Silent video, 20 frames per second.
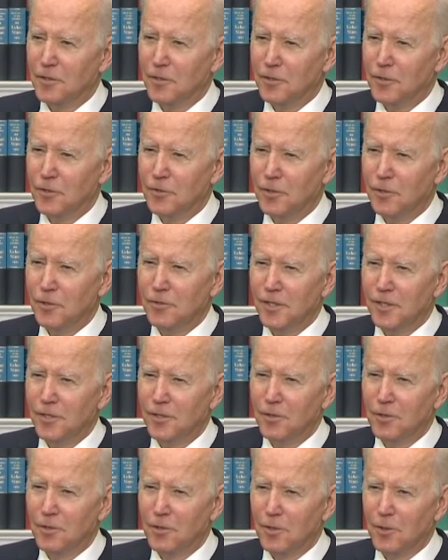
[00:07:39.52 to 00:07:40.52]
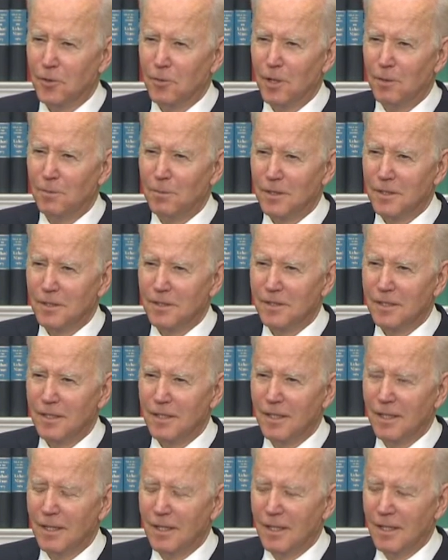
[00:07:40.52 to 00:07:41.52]
using nuclear weapons.
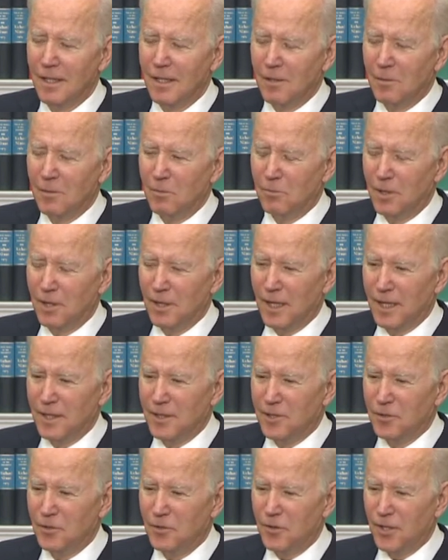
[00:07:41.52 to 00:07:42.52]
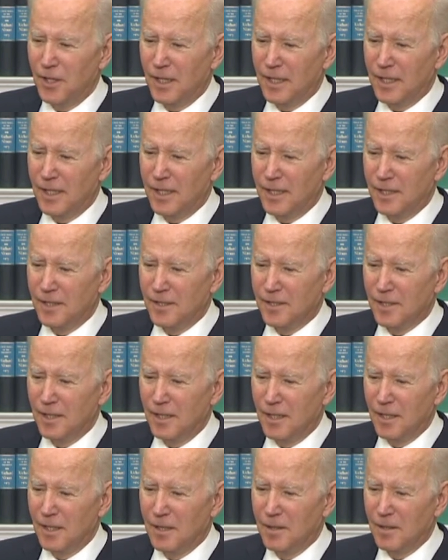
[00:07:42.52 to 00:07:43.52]
But I do think
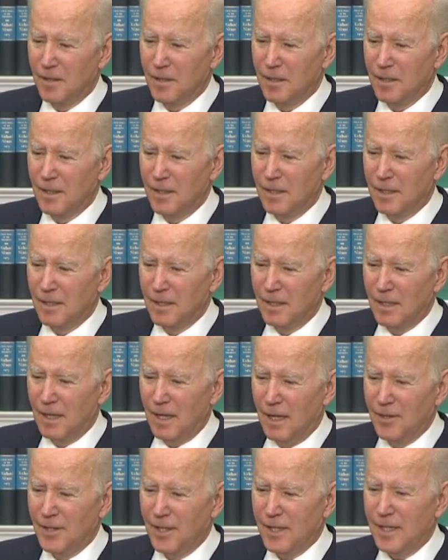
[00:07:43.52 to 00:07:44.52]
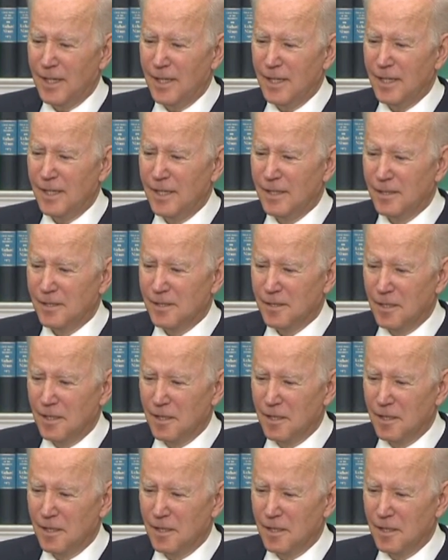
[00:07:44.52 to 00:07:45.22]
I think he is